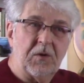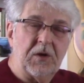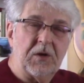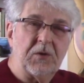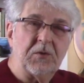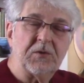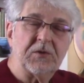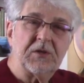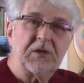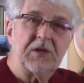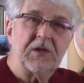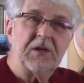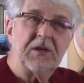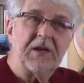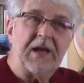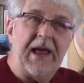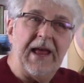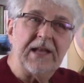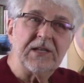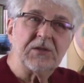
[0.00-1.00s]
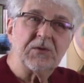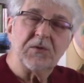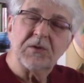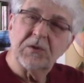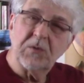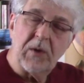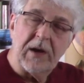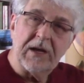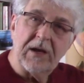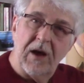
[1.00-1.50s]
whose answer
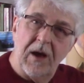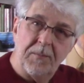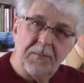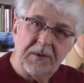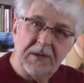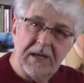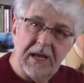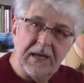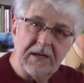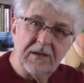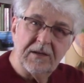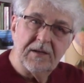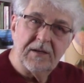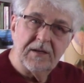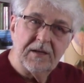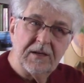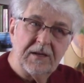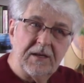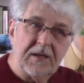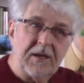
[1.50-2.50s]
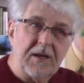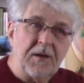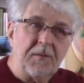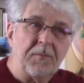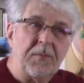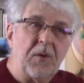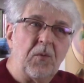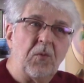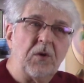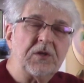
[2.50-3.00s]
is quite complicated,
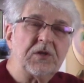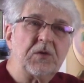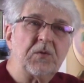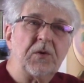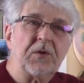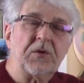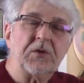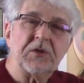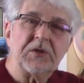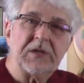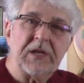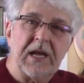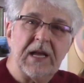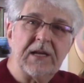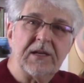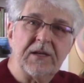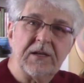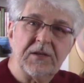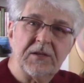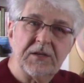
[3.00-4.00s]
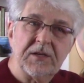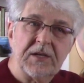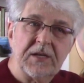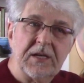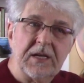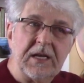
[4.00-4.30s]
but once you understand it,